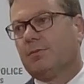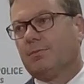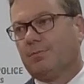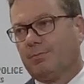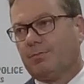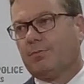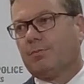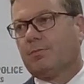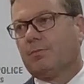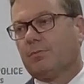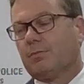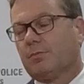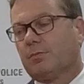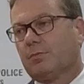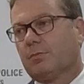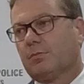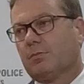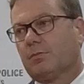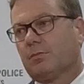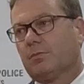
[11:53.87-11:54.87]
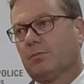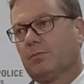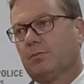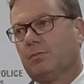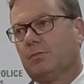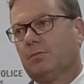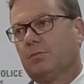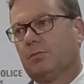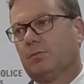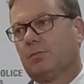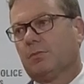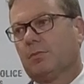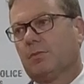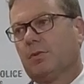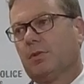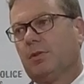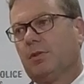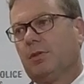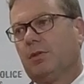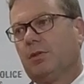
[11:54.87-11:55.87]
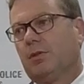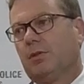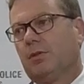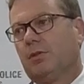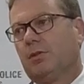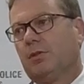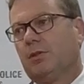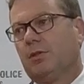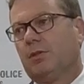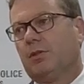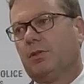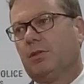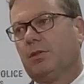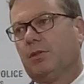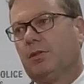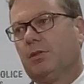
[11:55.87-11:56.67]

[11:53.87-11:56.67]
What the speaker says: So someone's rung police saying you've got